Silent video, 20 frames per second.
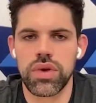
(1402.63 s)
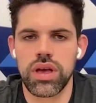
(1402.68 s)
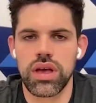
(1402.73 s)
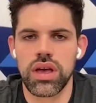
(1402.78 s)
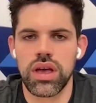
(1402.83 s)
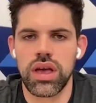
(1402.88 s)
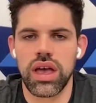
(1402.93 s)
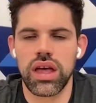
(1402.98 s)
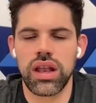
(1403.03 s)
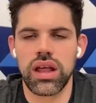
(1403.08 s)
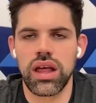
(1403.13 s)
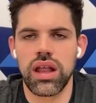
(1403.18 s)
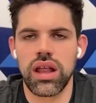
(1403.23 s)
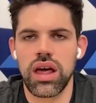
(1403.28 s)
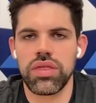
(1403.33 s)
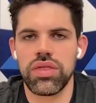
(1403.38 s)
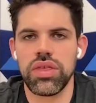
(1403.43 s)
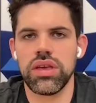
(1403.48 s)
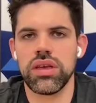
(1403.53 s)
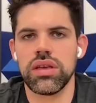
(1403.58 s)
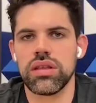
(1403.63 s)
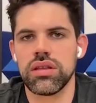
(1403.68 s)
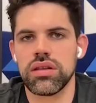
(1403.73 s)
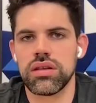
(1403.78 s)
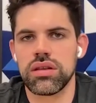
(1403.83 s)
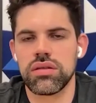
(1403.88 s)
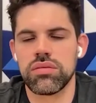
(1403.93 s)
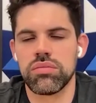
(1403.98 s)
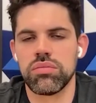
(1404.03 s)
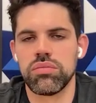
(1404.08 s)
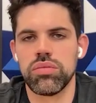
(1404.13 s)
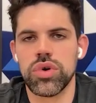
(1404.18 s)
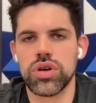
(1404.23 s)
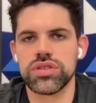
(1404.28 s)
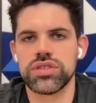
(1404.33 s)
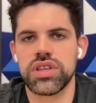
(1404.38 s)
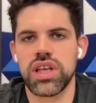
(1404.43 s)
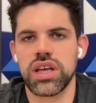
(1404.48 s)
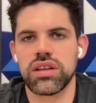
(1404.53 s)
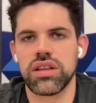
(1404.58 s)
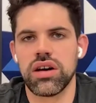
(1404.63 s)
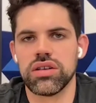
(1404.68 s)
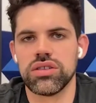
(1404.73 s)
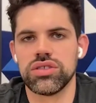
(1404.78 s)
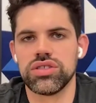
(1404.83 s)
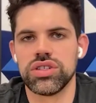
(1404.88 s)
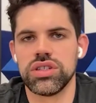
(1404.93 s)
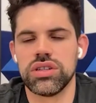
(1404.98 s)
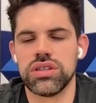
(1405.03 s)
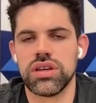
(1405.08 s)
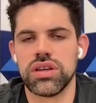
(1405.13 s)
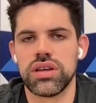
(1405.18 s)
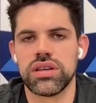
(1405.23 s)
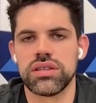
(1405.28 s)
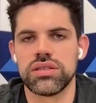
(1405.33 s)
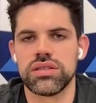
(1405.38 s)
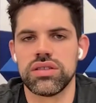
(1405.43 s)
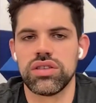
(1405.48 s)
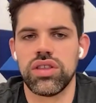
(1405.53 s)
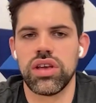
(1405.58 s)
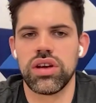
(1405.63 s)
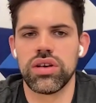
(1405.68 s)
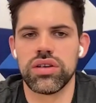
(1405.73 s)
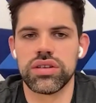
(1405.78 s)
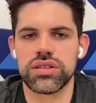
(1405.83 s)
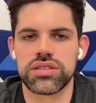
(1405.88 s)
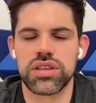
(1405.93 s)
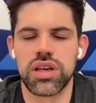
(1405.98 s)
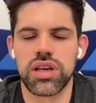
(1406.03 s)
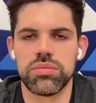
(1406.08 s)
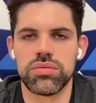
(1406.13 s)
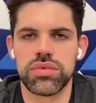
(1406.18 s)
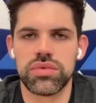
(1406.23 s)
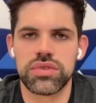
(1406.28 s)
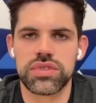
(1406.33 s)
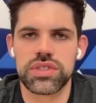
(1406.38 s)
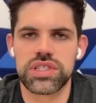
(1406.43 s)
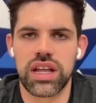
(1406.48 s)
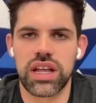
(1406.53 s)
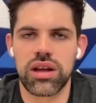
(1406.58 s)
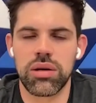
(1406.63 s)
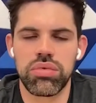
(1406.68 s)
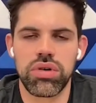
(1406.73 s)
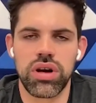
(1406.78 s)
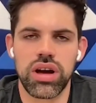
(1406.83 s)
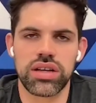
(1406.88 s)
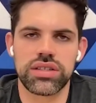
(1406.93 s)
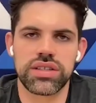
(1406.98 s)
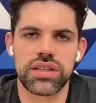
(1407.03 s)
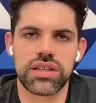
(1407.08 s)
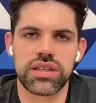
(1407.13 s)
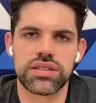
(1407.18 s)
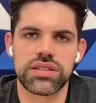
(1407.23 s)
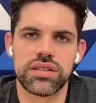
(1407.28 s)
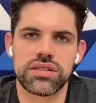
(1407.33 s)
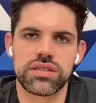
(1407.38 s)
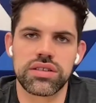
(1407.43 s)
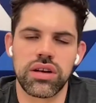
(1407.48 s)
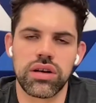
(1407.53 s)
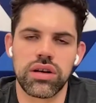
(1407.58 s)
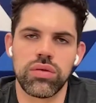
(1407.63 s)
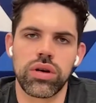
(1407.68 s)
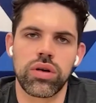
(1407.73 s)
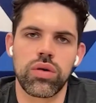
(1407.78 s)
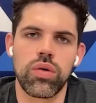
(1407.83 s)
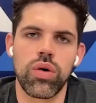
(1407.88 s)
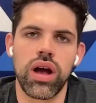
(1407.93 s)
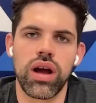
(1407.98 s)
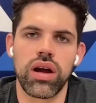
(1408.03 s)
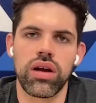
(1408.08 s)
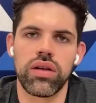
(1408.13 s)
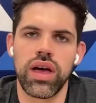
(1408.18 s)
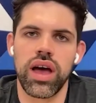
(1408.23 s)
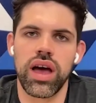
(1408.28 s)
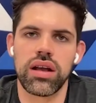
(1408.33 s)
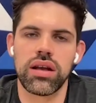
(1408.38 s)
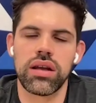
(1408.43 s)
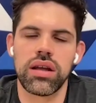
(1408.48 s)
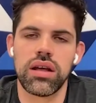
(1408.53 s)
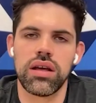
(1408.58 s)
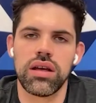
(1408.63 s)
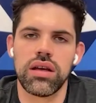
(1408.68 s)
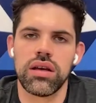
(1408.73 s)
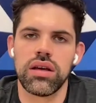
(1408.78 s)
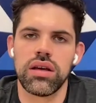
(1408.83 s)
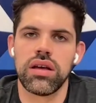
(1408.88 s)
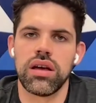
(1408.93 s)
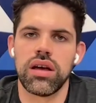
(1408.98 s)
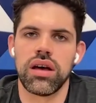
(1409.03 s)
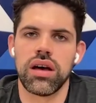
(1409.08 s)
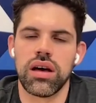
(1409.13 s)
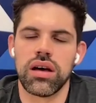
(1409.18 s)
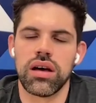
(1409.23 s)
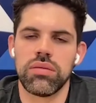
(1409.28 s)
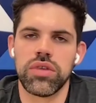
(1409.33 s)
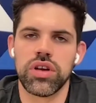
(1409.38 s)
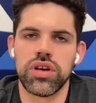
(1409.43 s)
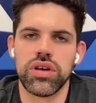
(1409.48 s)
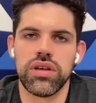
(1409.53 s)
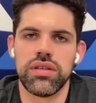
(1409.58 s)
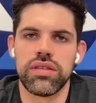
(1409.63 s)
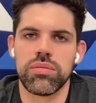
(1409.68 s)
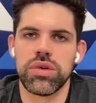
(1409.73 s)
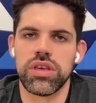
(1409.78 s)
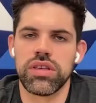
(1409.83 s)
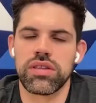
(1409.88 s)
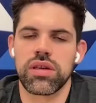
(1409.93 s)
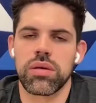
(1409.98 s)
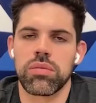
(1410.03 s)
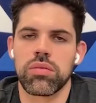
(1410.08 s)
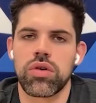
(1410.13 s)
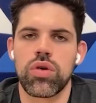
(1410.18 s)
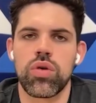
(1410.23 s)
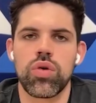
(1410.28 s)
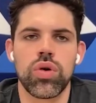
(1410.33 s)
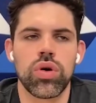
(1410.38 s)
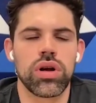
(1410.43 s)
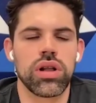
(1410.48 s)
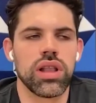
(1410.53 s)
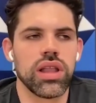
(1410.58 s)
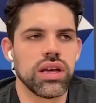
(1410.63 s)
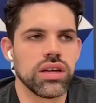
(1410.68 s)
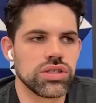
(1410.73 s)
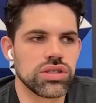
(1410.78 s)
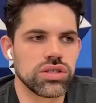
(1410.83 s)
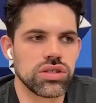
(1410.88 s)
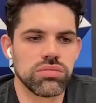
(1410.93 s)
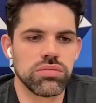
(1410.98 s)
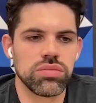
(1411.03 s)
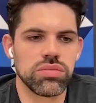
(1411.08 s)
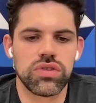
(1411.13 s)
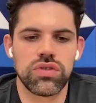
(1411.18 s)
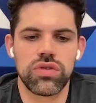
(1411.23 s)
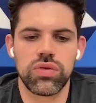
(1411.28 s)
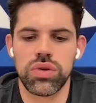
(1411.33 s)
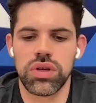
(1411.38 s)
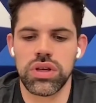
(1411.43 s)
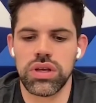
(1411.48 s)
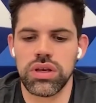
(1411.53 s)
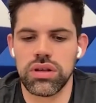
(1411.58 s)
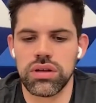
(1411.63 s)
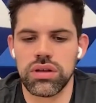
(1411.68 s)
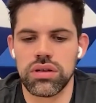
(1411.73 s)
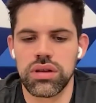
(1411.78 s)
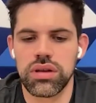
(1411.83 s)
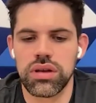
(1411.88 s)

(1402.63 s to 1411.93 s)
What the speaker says: And I think most technology, there is some setup process that's going to require that. There needs to be some correlation between,